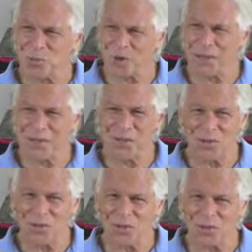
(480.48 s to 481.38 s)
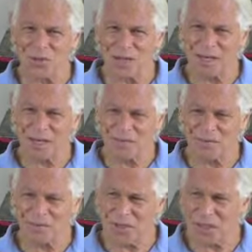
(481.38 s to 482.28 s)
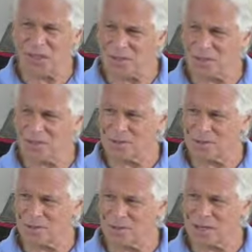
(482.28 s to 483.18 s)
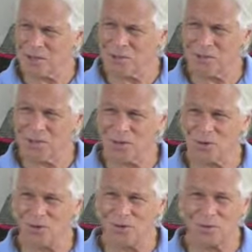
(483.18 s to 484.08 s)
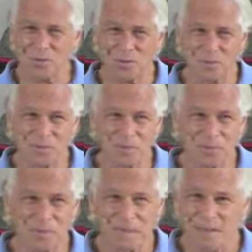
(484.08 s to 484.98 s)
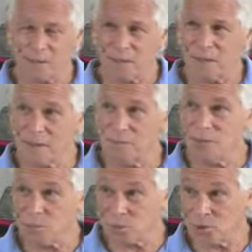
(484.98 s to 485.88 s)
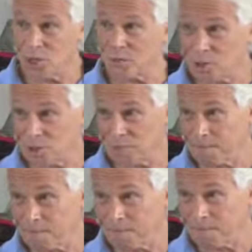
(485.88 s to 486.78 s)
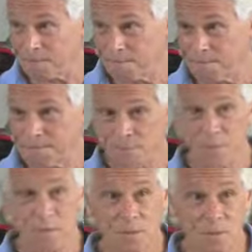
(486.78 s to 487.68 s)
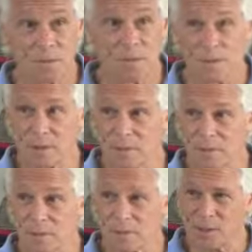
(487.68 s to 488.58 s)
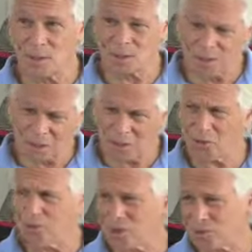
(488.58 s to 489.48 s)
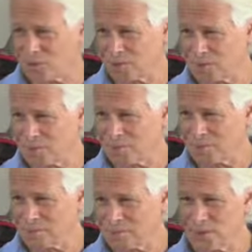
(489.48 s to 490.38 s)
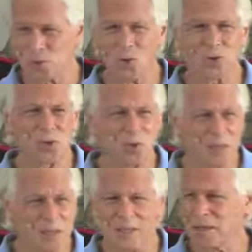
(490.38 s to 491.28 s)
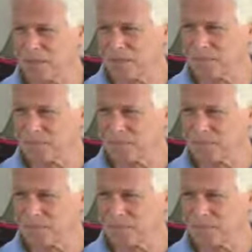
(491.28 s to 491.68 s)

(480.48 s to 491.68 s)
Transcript: why those kinds of thinkings is not only called in Buddhism a misperception, right? But it's called ignorance. It's called stupidity.